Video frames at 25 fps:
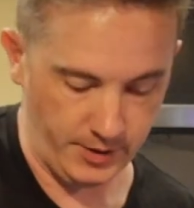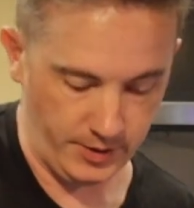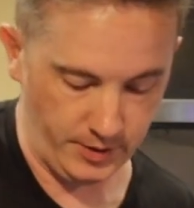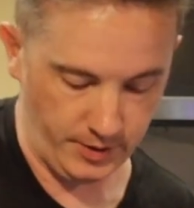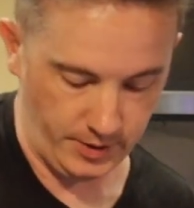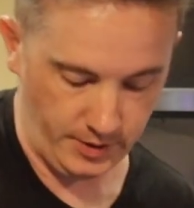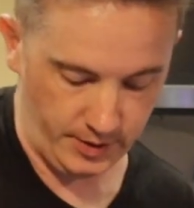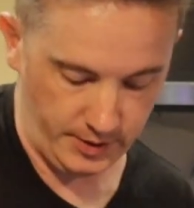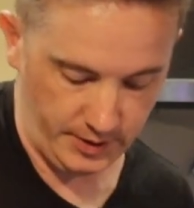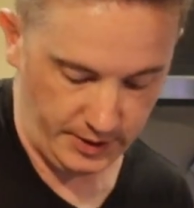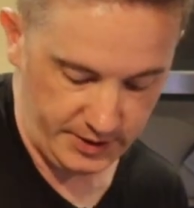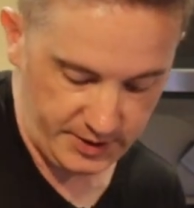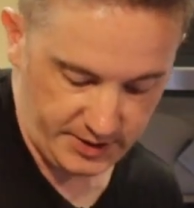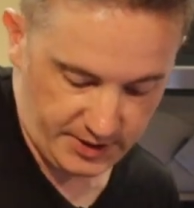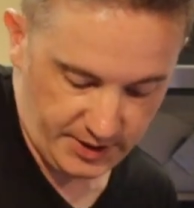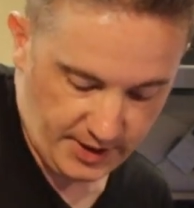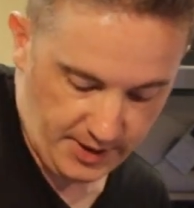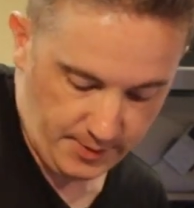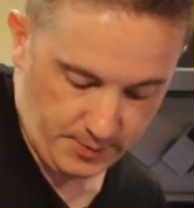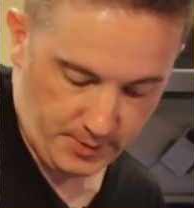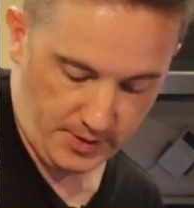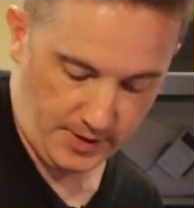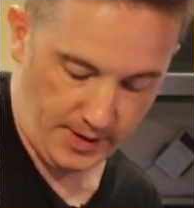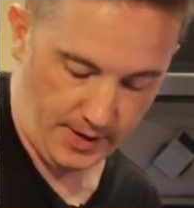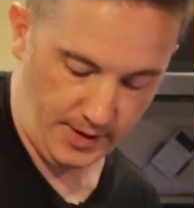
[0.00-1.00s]
It needs to get
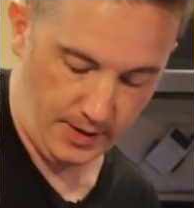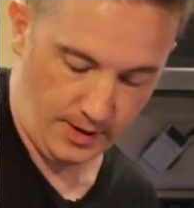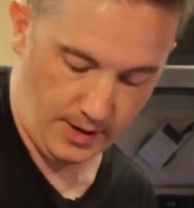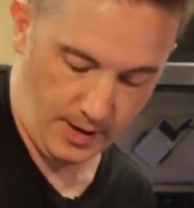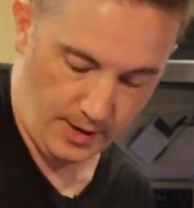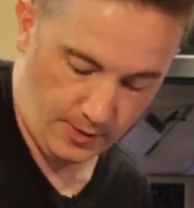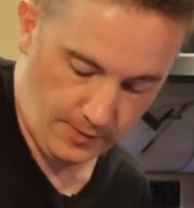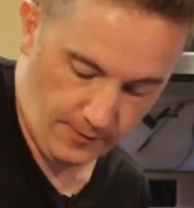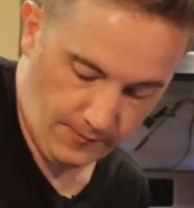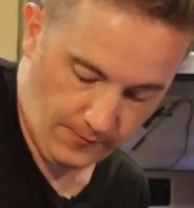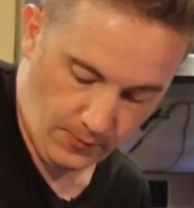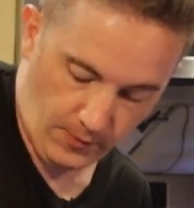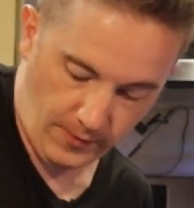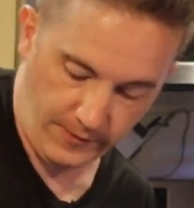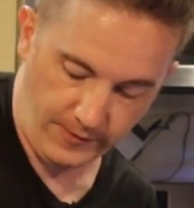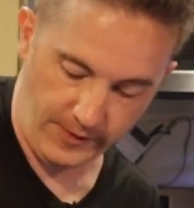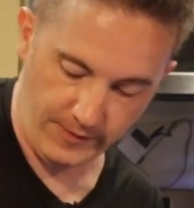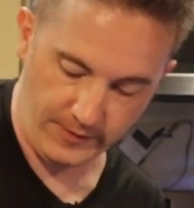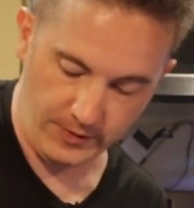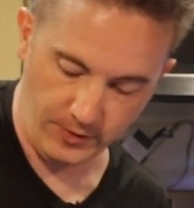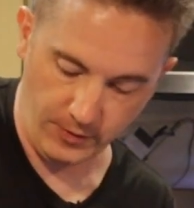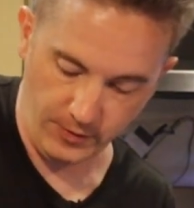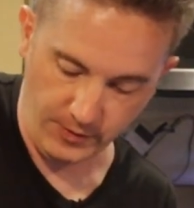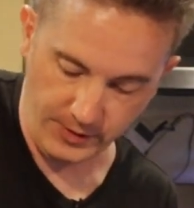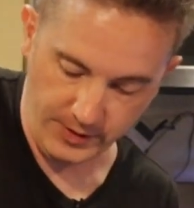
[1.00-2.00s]
up to like 145
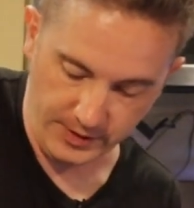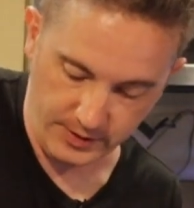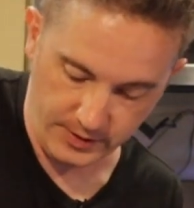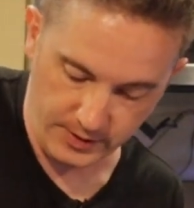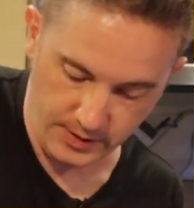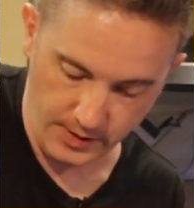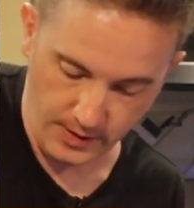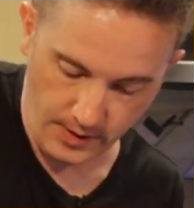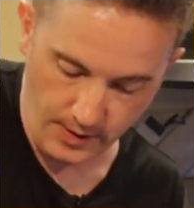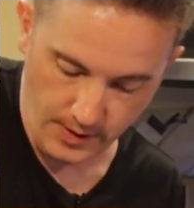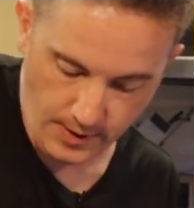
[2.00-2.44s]
degrees.